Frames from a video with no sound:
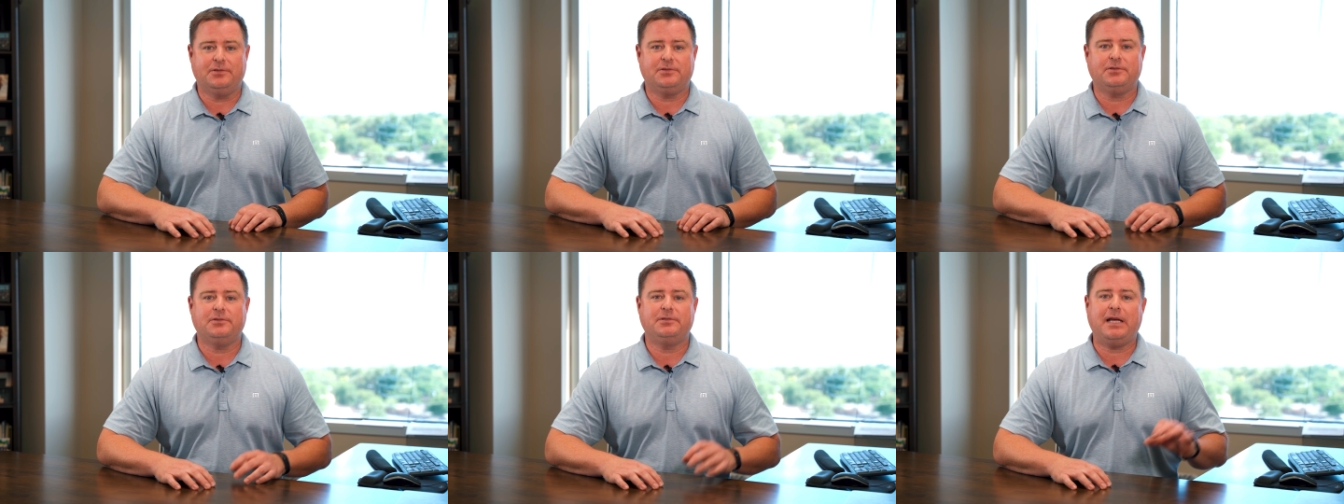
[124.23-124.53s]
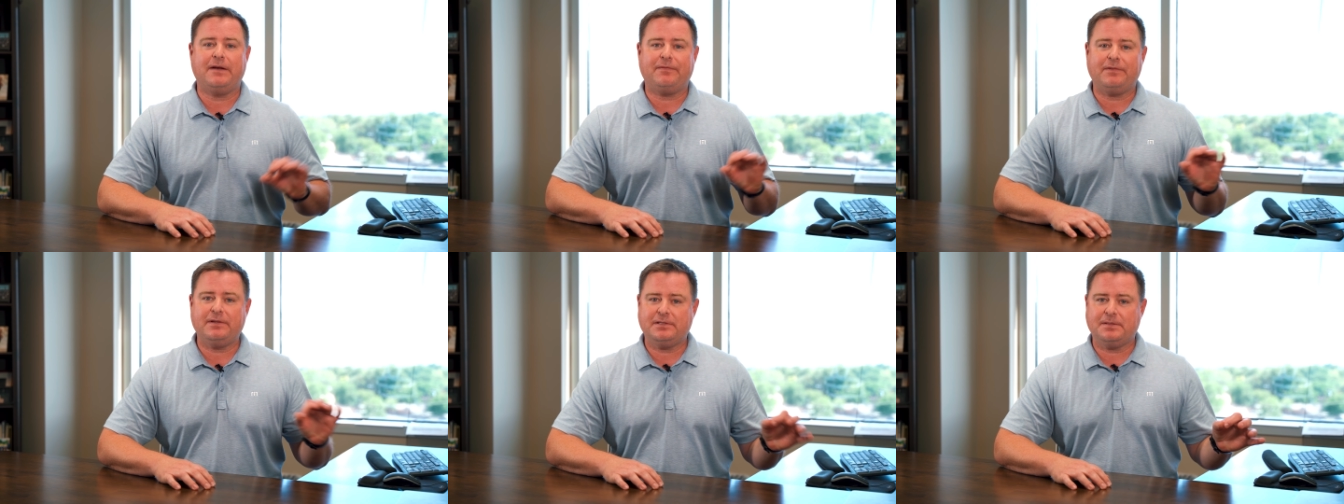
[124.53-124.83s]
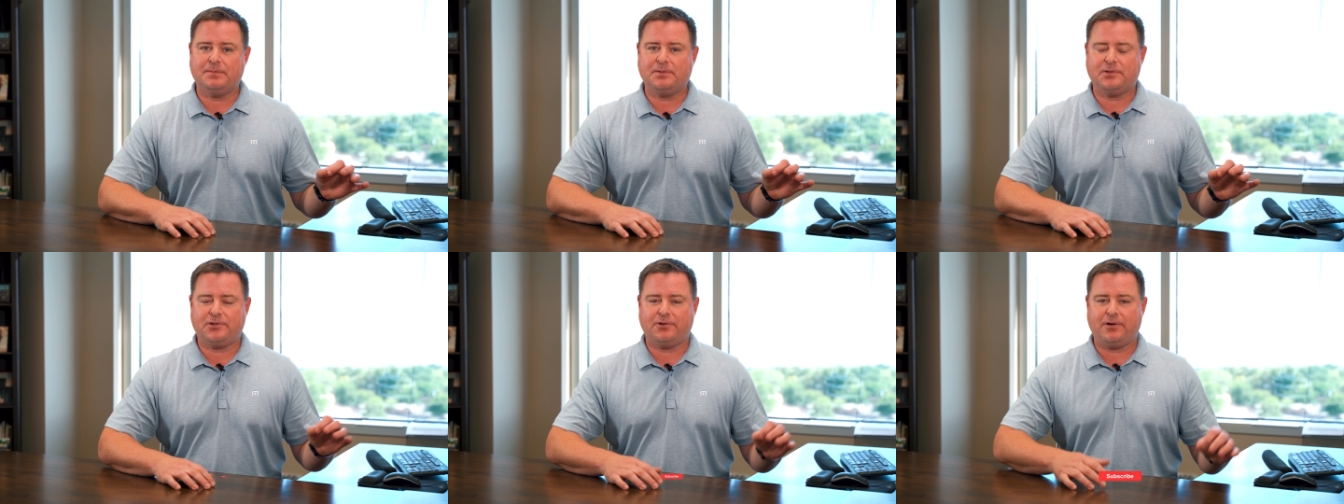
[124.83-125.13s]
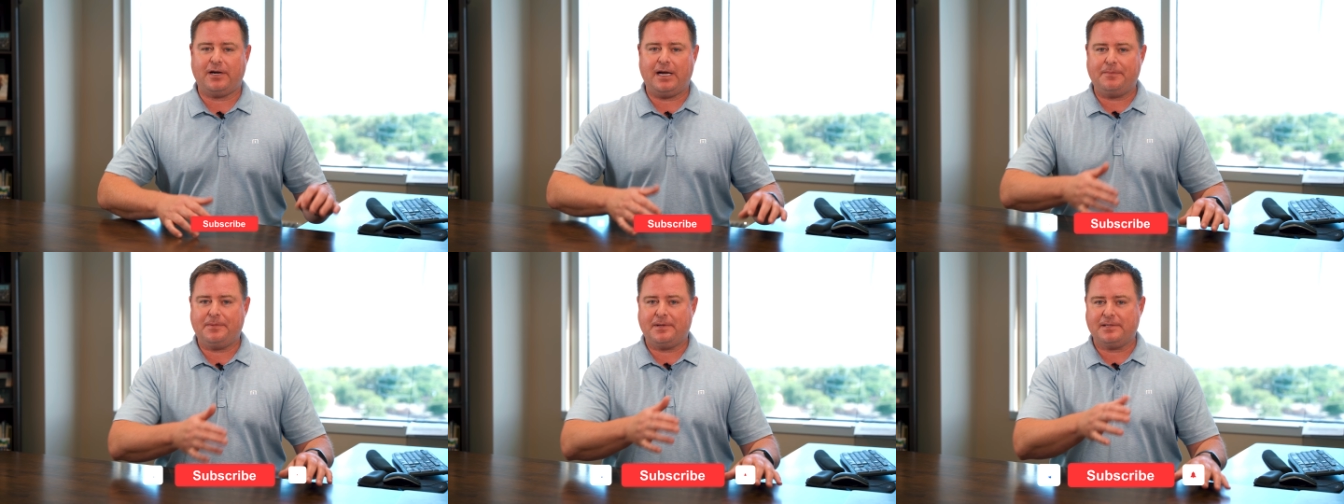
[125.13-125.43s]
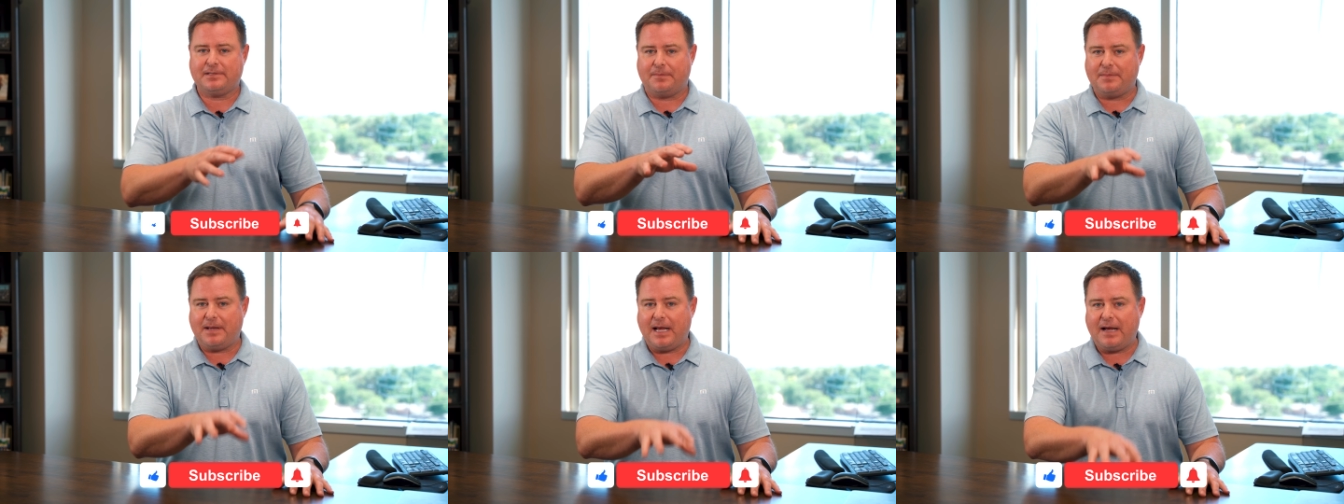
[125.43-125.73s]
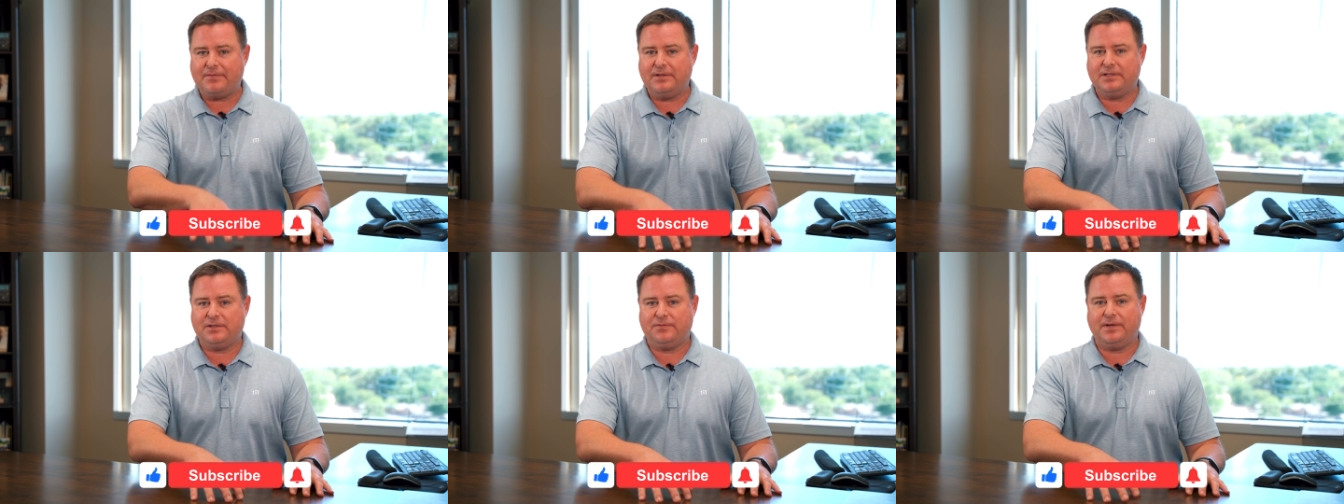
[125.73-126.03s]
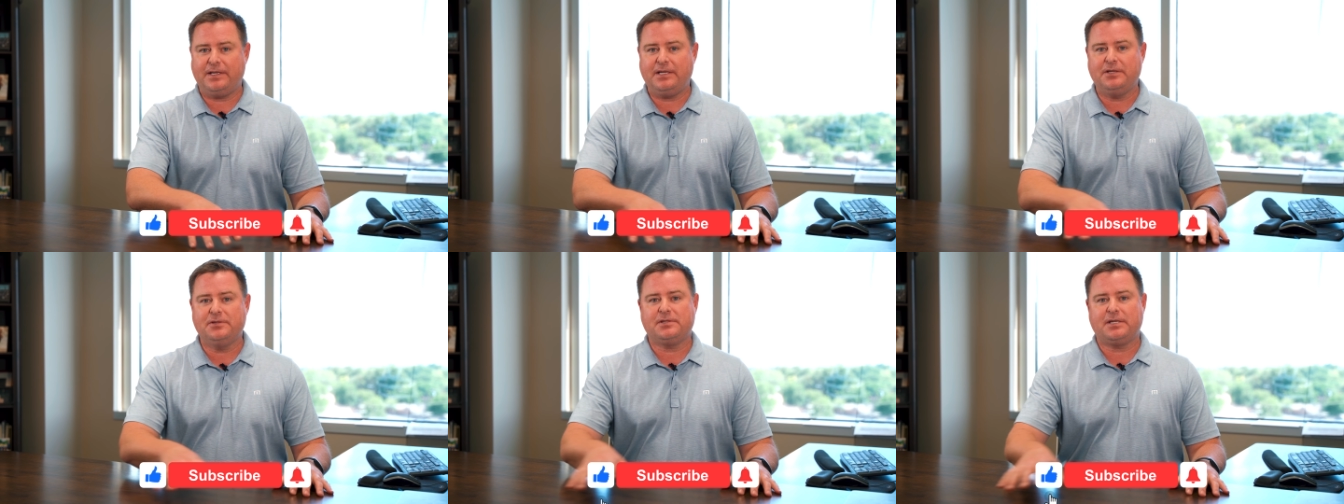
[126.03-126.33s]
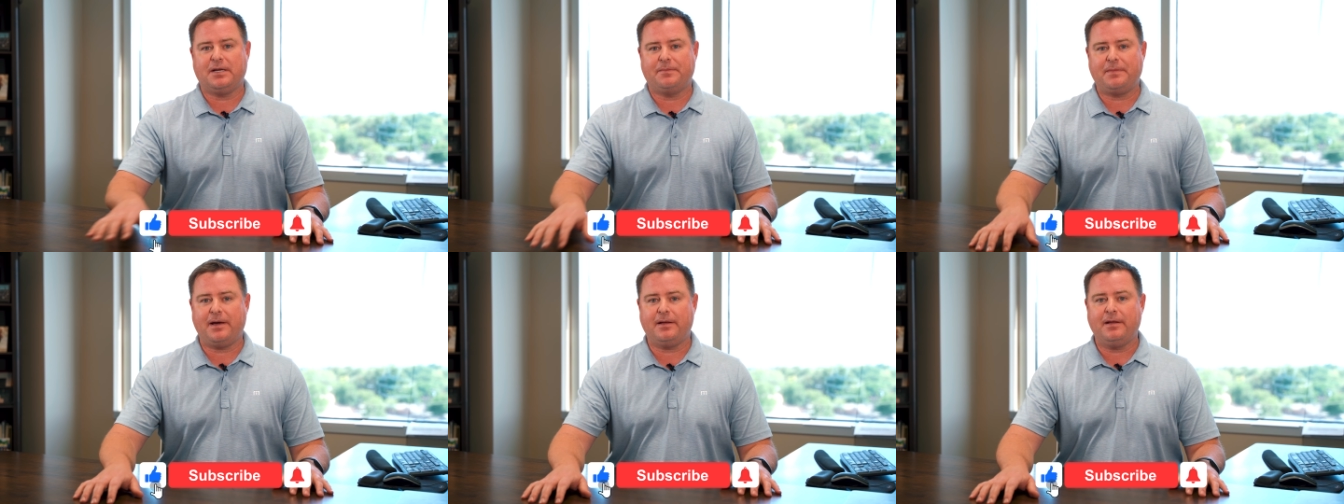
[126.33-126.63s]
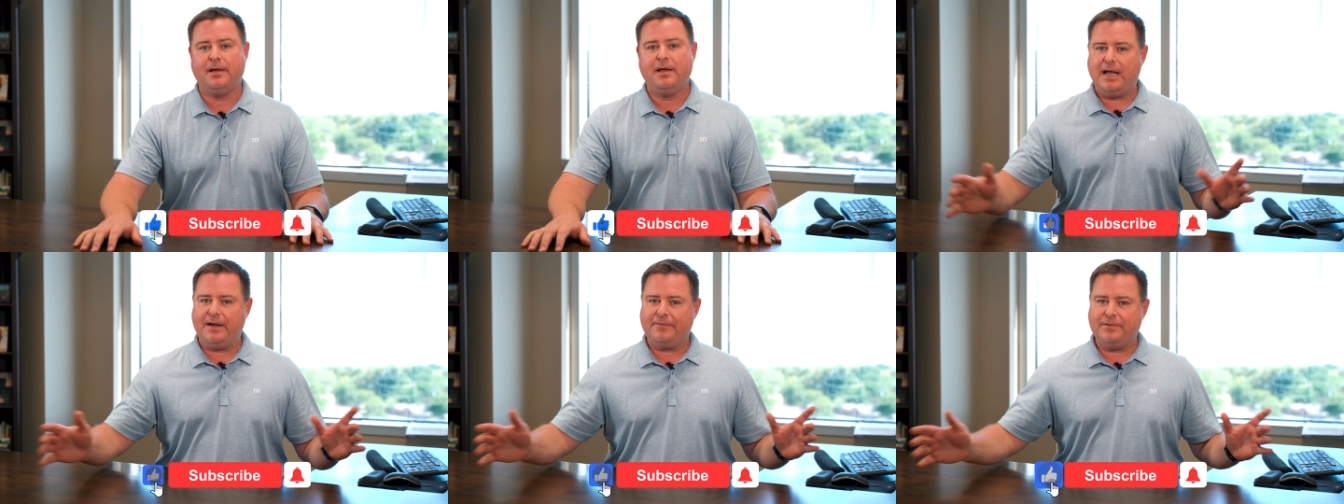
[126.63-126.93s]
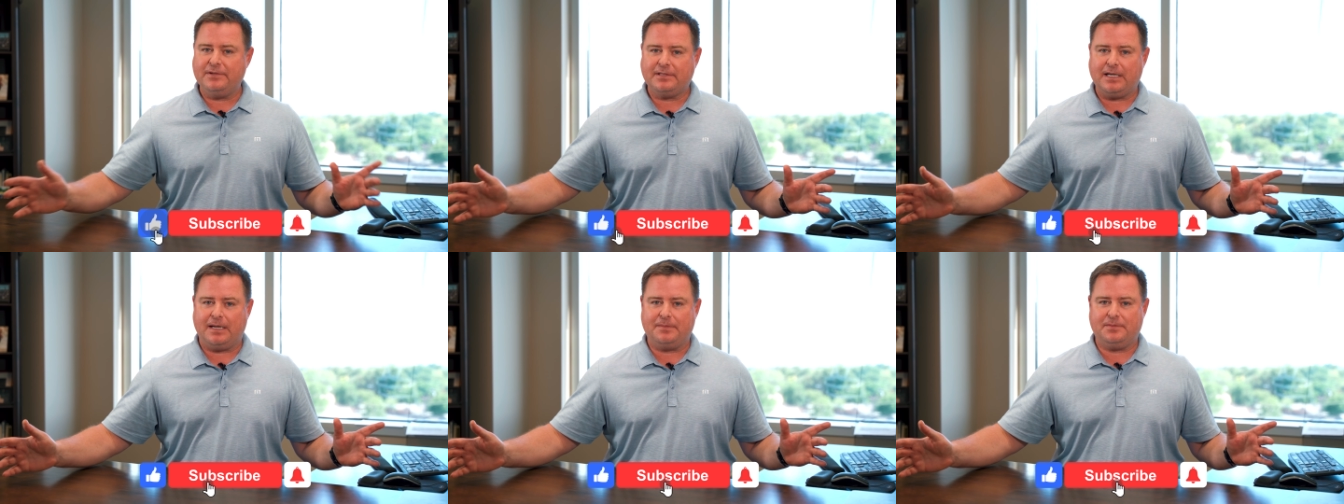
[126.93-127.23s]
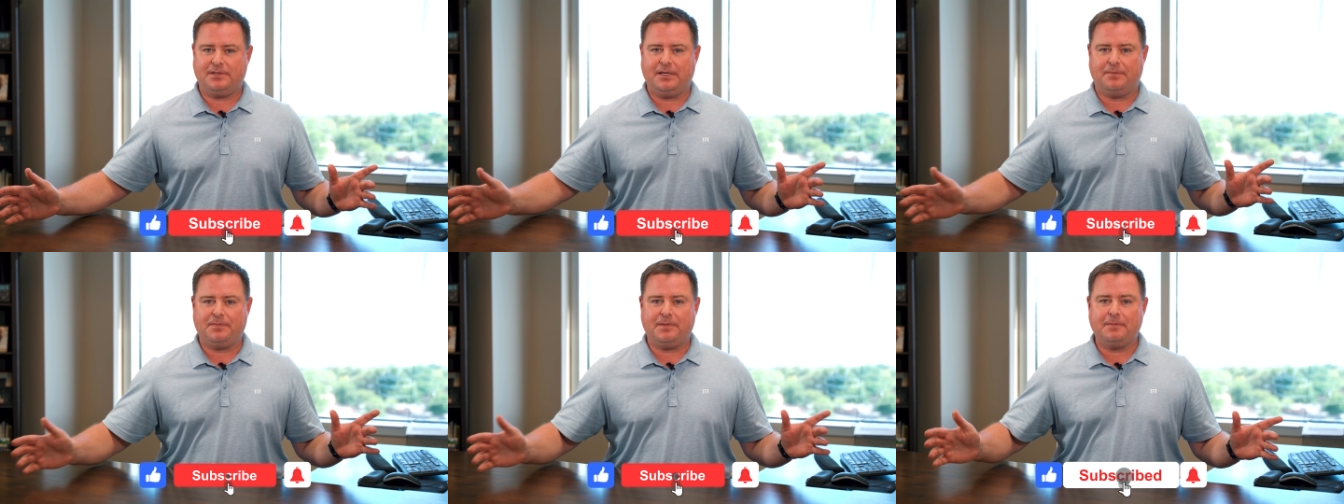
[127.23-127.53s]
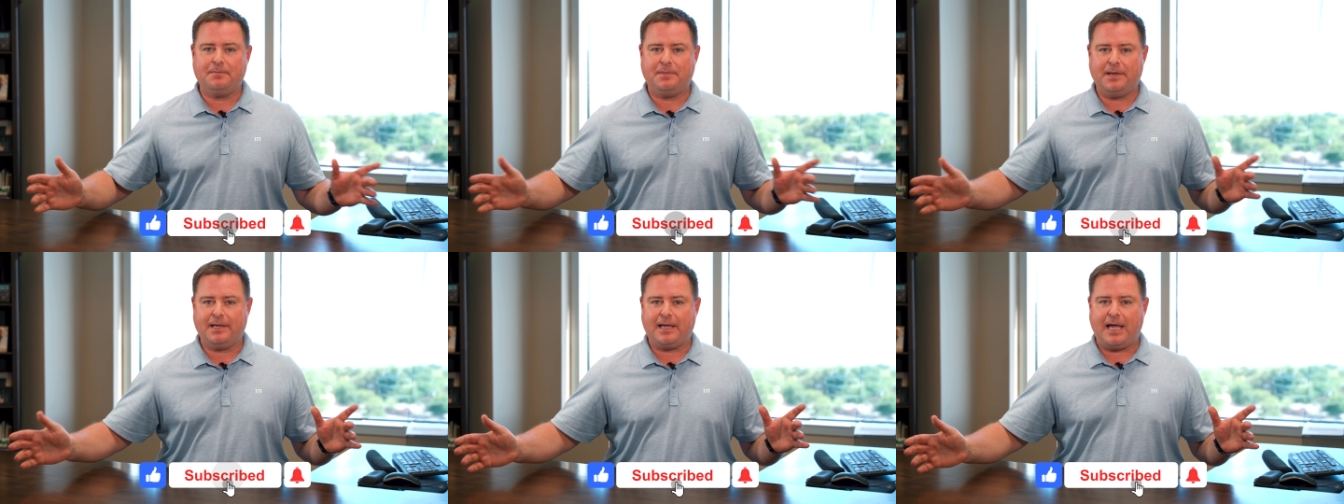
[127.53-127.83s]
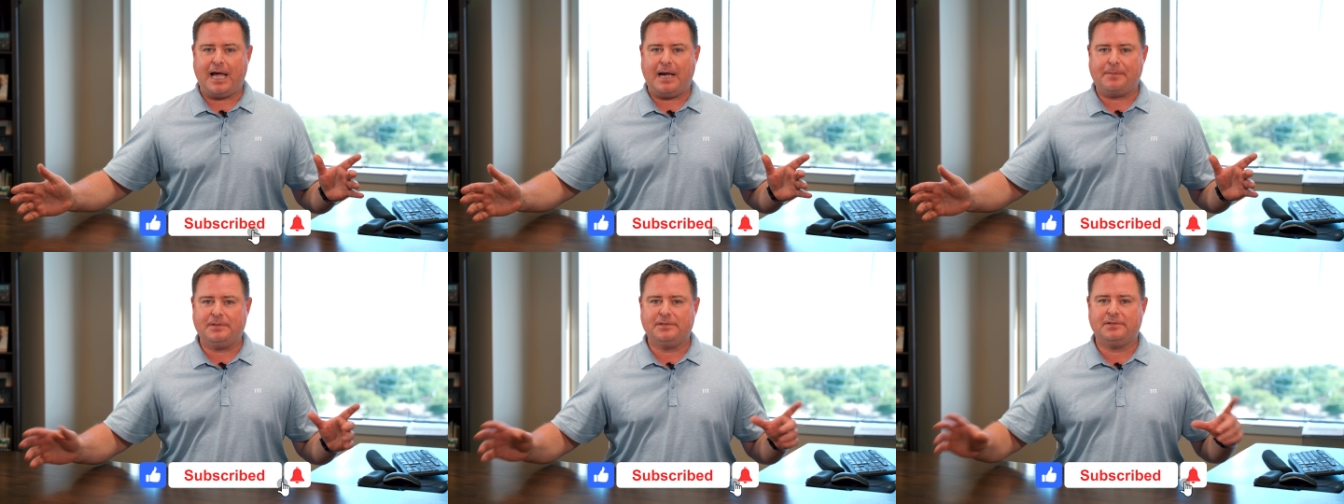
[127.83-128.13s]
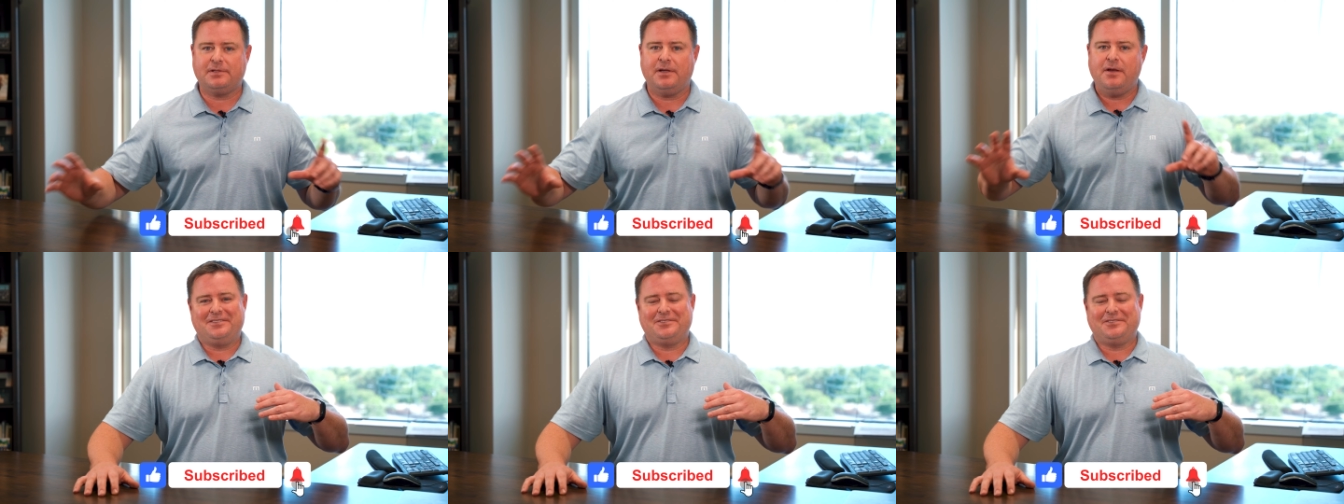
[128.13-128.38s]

So definitely subscribe because I'm gonna have these videos come out every time something big happens.